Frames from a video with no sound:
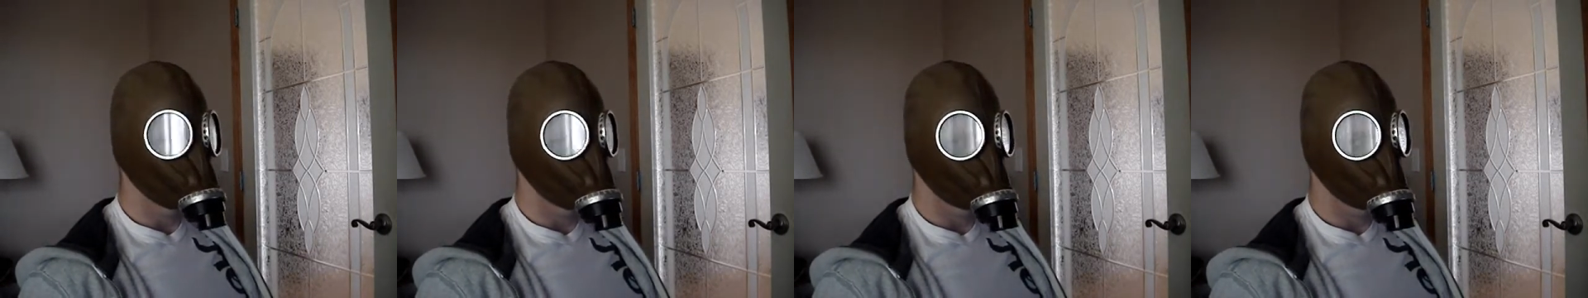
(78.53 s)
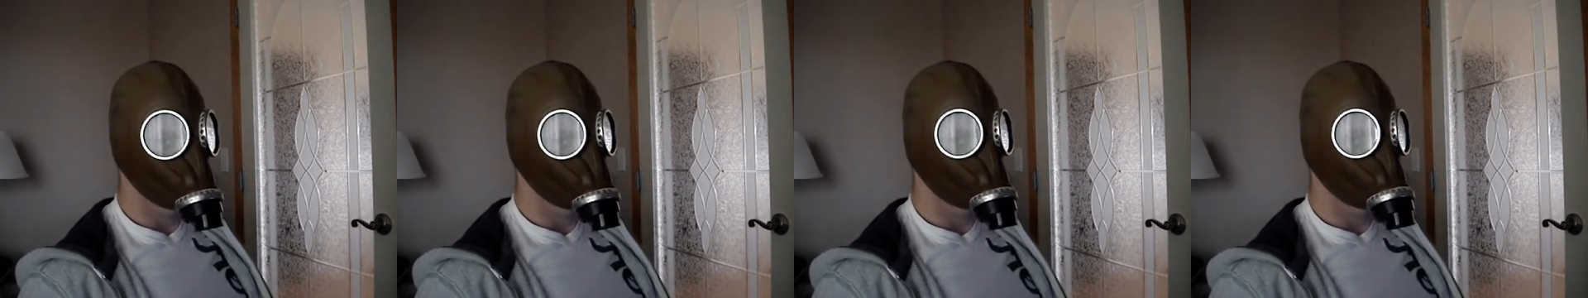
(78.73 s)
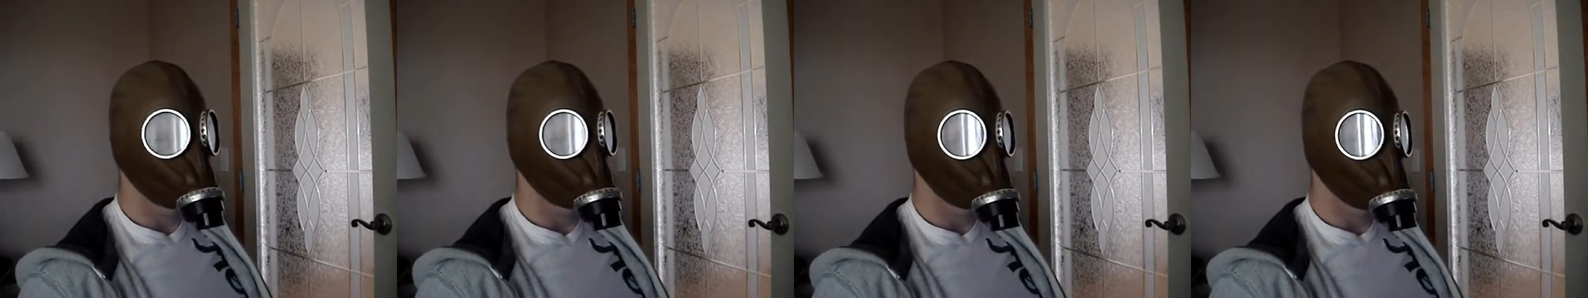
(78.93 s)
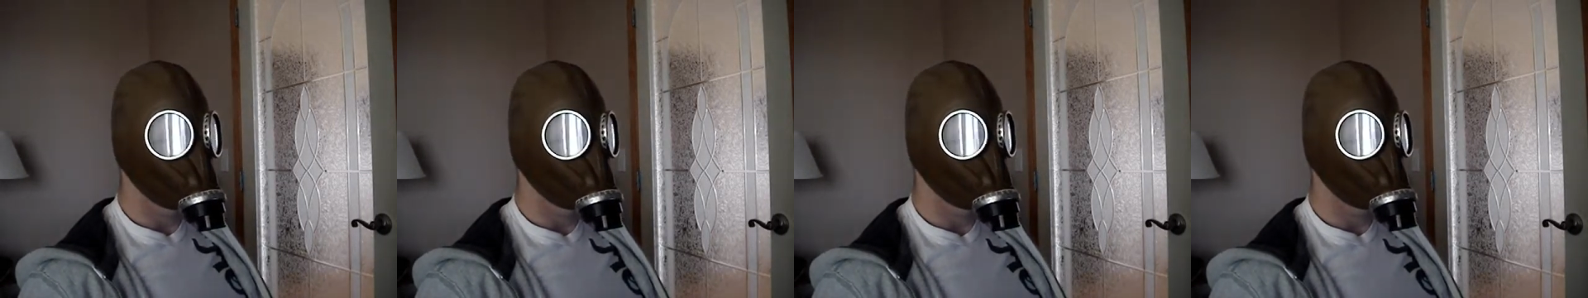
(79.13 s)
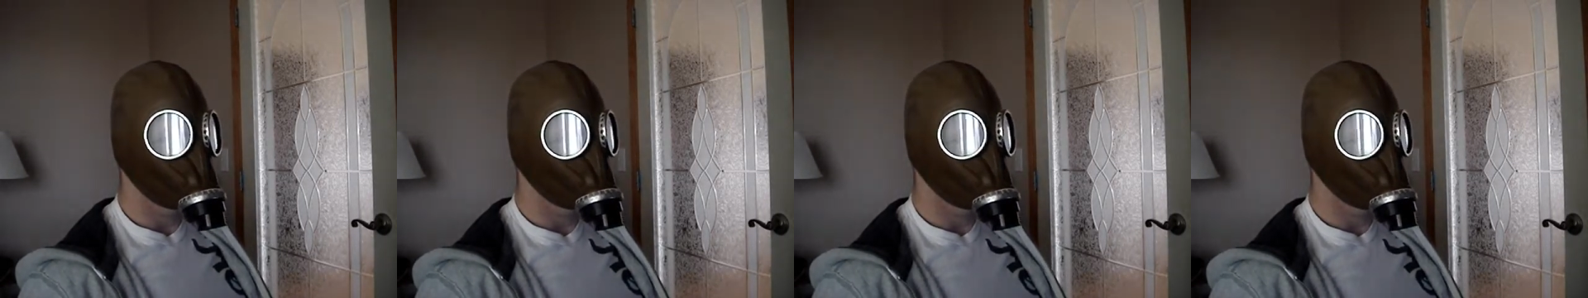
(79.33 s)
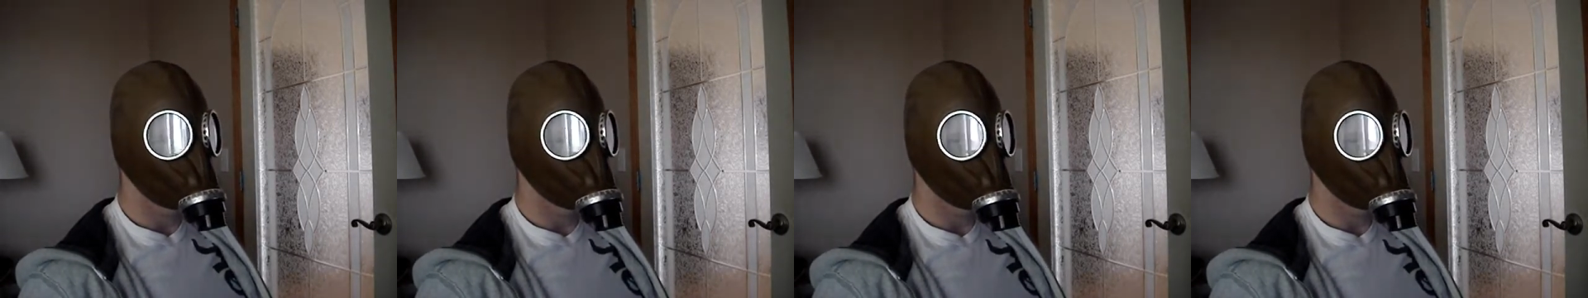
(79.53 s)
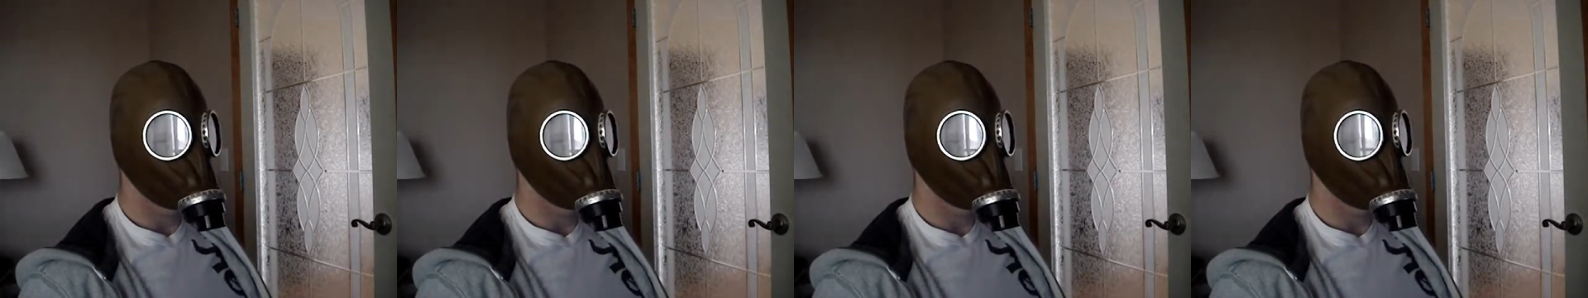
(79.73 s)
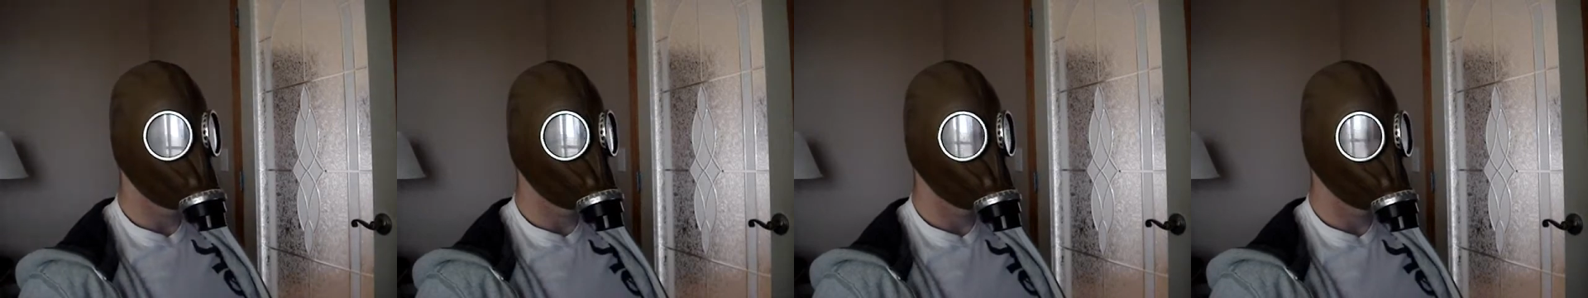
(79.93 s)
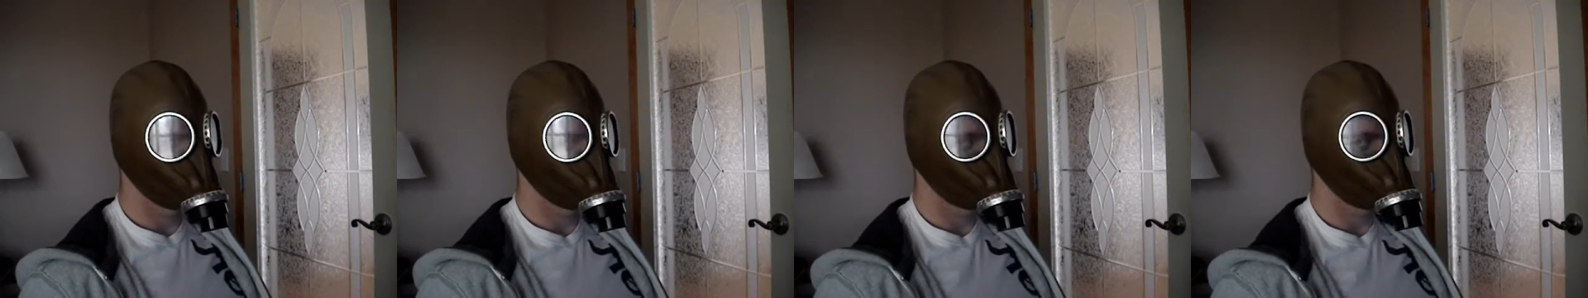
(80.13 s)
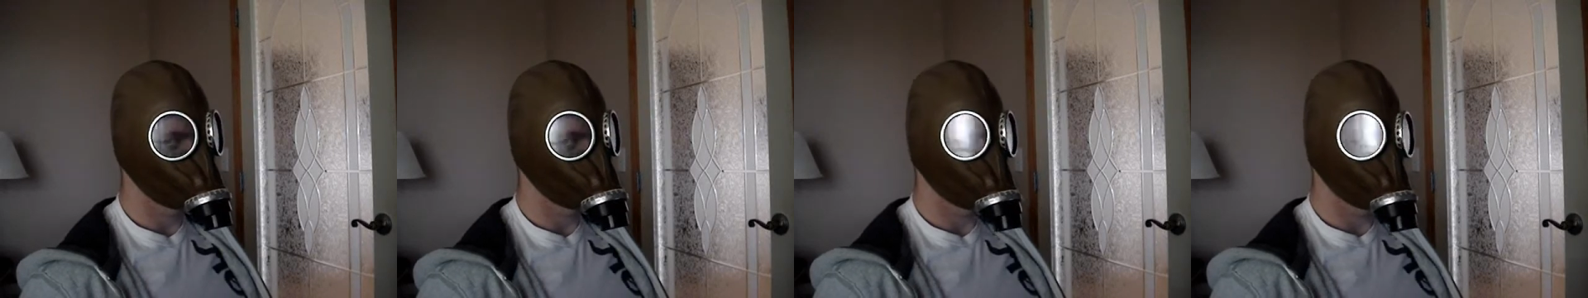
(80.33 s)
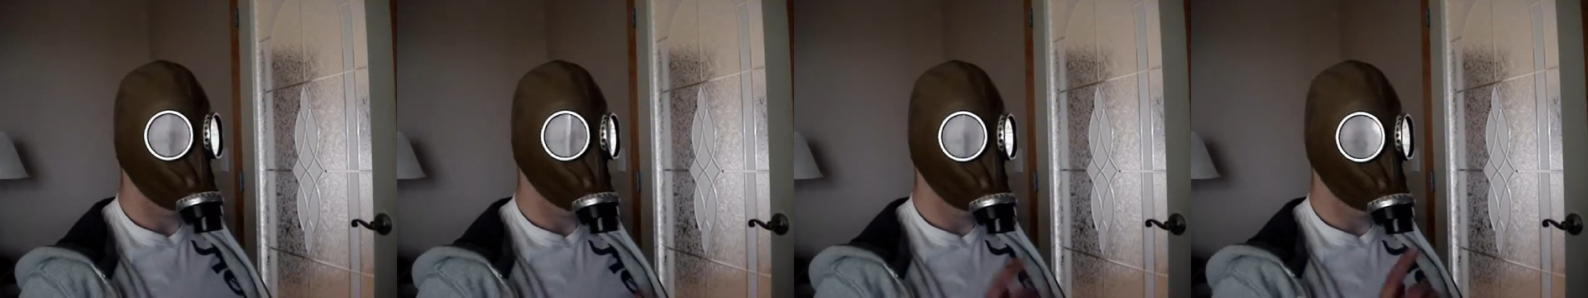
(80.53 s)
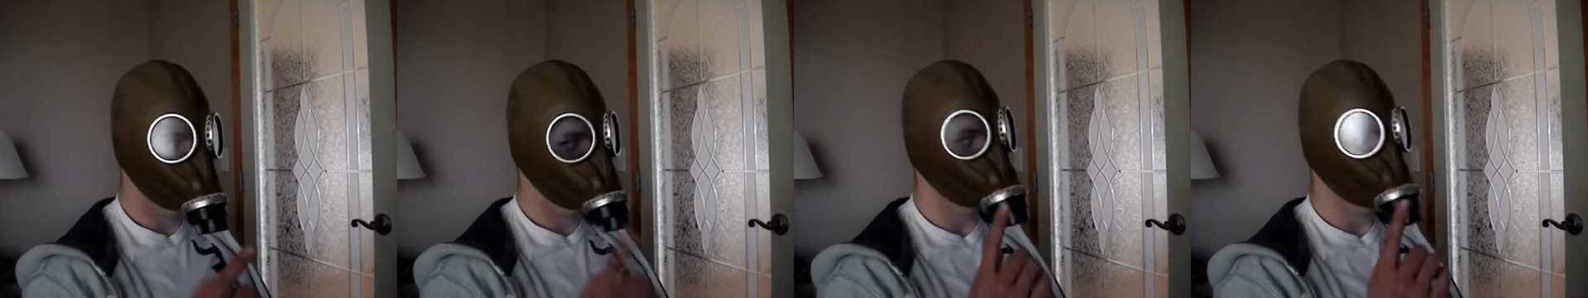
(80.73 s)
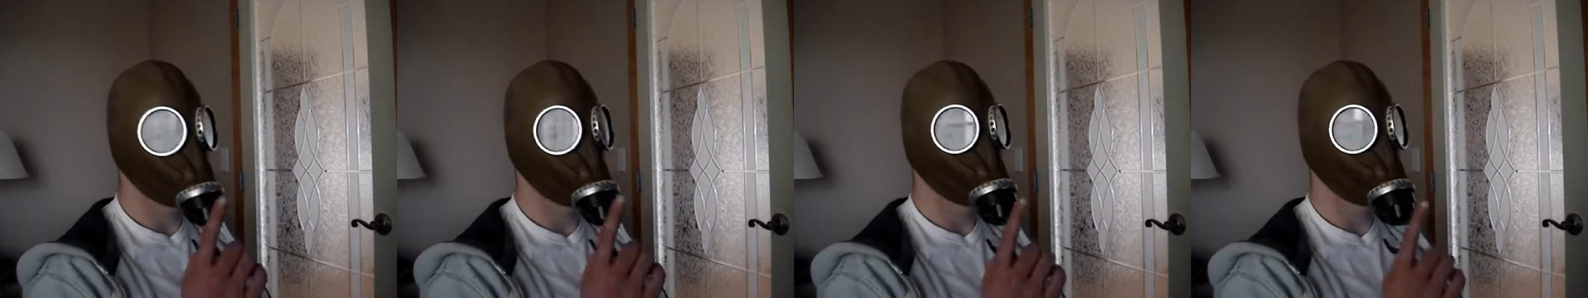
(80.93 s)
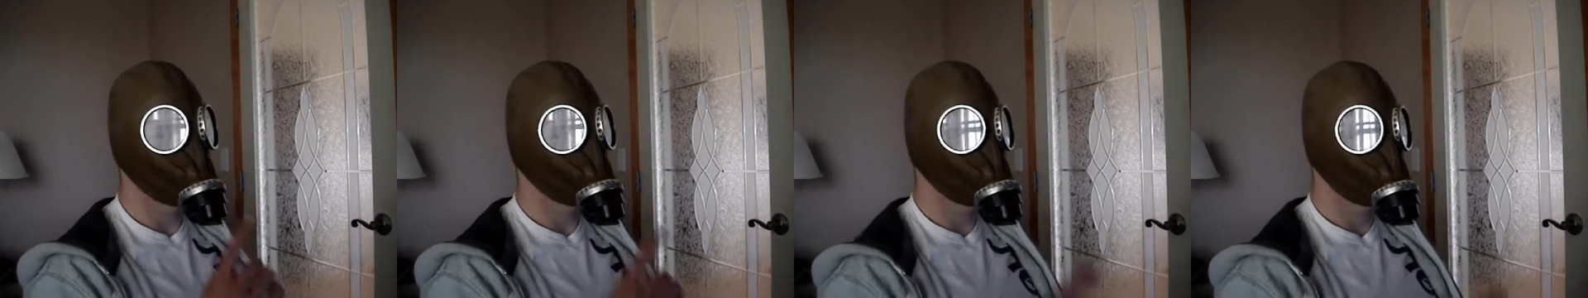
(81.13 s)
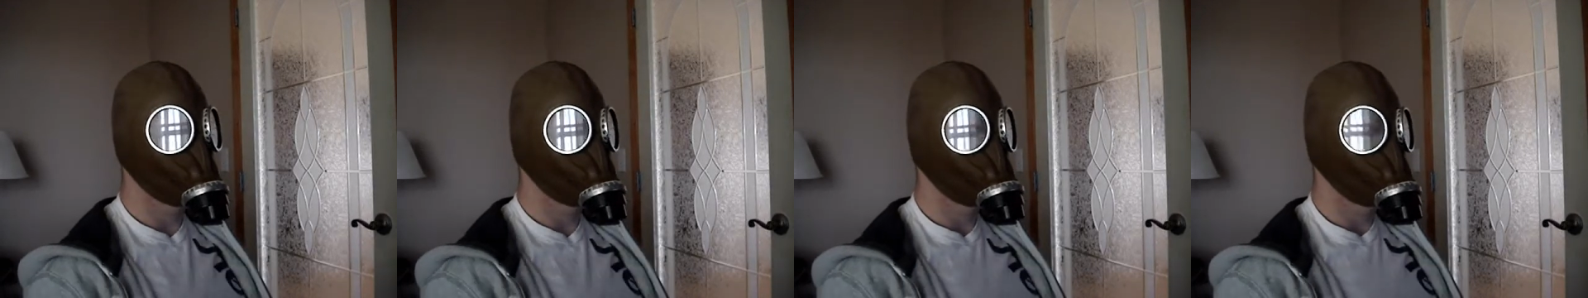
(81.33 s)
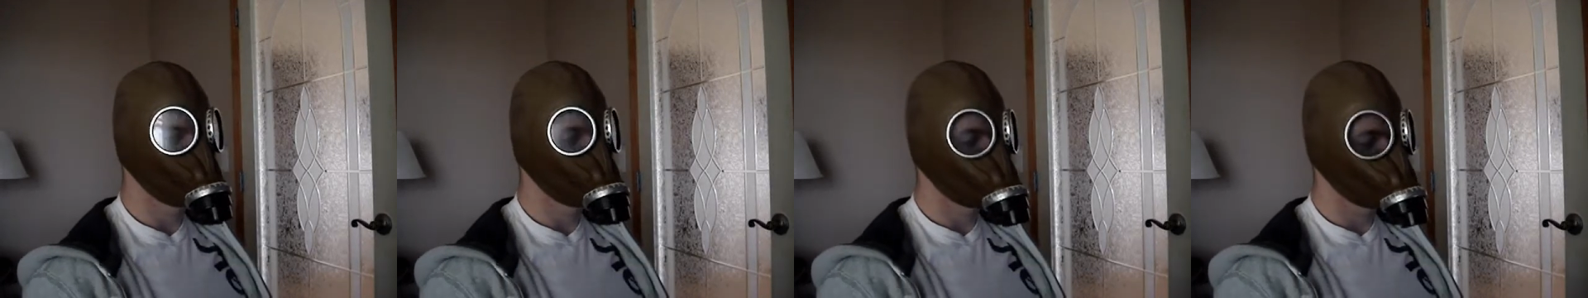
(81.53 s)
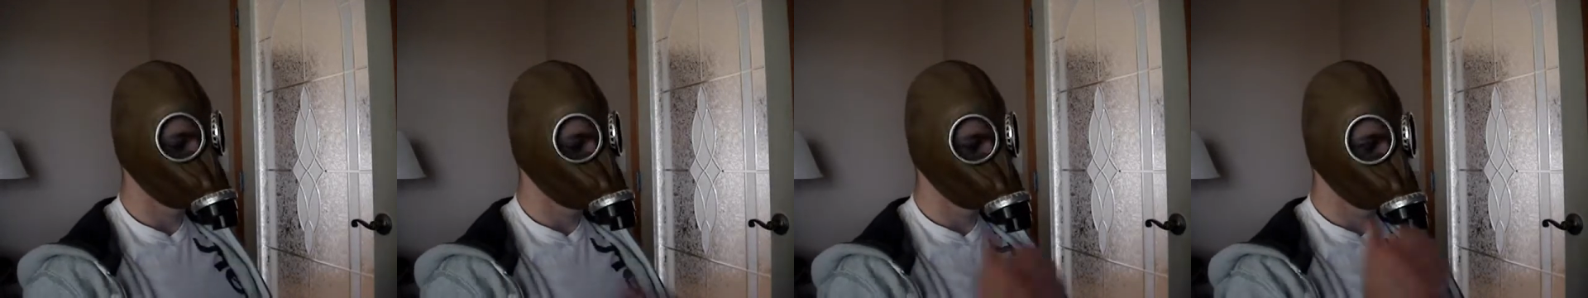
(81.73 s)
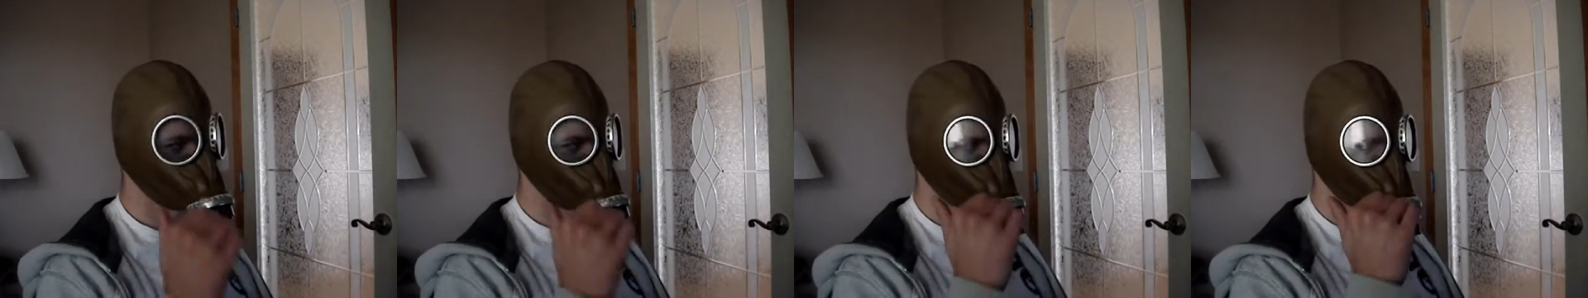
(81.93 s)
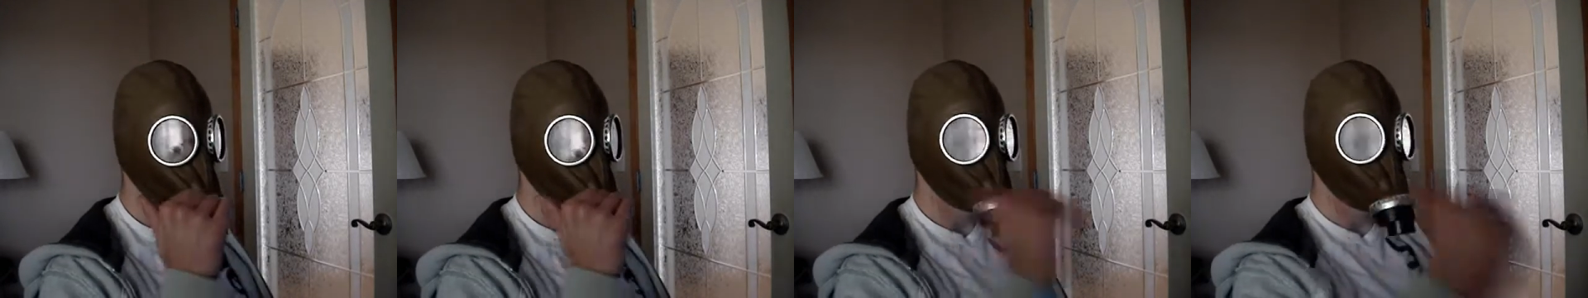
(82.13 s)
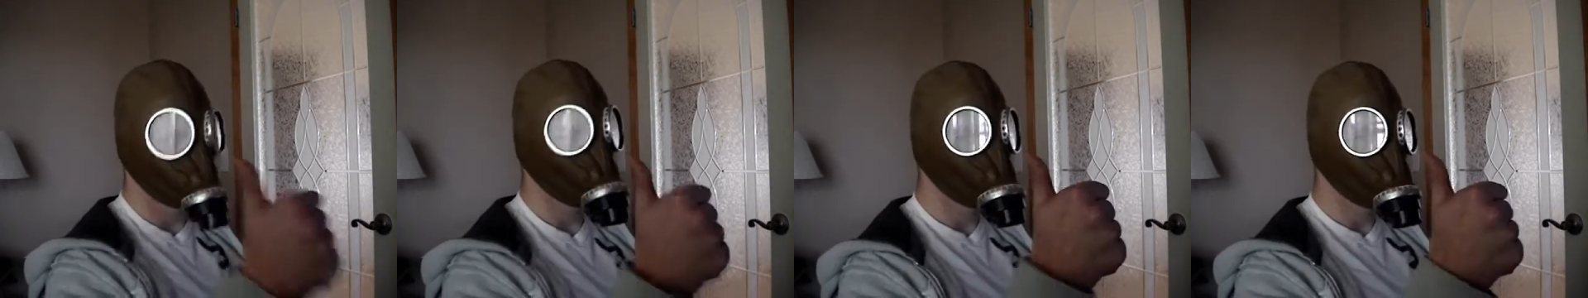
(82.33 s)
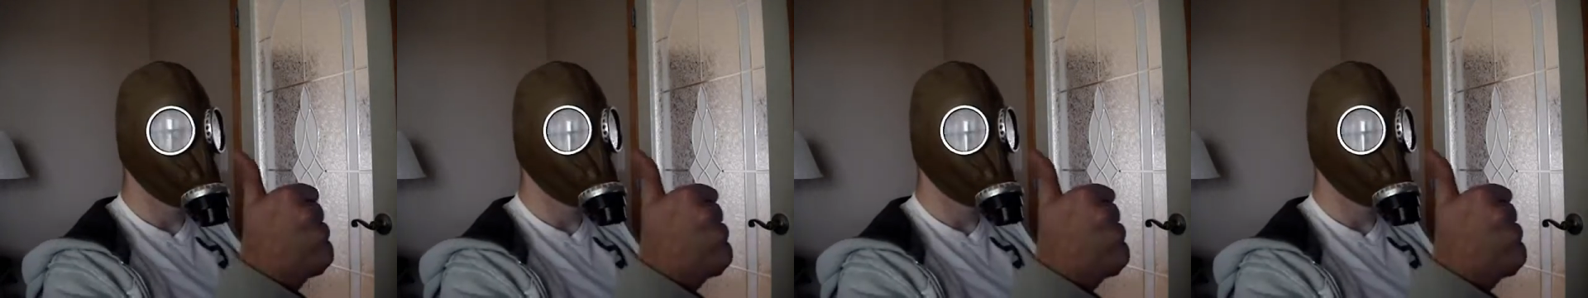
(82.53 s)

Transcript: (no speaker visible)